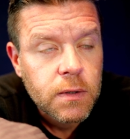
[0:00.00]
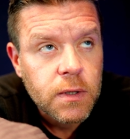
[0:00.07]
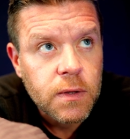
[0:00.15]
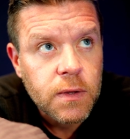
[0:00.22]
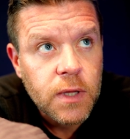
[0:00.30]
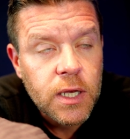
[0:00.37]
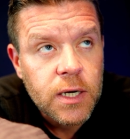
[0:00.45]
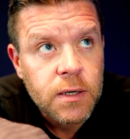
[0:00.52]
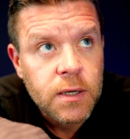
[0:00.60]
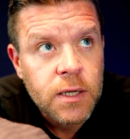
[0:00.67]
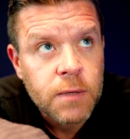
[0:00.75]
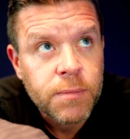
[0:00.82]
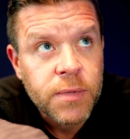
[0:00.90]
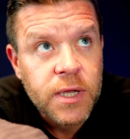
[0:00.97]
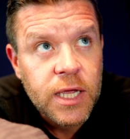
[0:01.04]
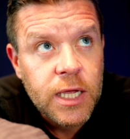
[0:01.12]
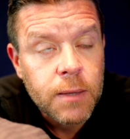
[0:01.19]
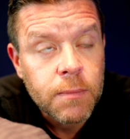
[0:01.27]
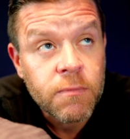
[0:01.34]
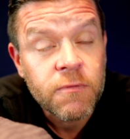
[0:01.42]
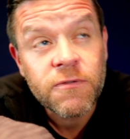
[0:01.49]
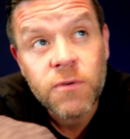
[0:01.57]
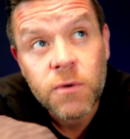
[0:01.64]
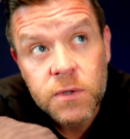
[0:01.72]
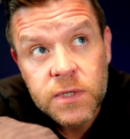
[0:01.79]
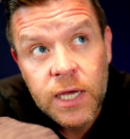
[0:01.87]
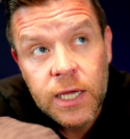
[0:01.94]
and then it became
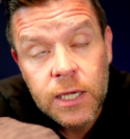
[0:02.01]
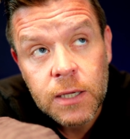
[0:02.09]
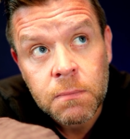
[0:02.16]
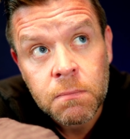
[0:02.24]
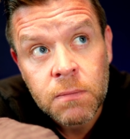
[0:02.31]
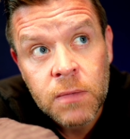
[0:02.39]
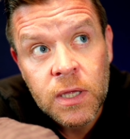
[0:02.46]
full-time,